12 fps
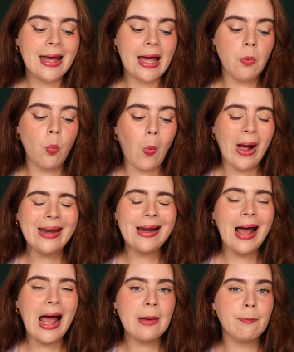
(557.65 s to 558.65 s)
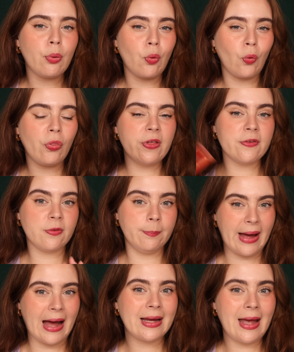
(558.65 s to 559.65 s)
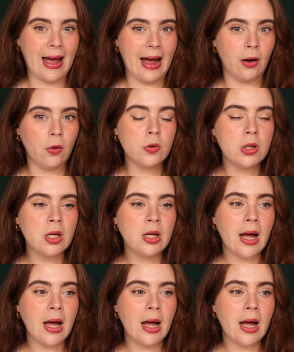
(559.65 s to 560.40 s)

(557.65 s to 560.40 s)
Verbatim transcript: And when I pulled this back out,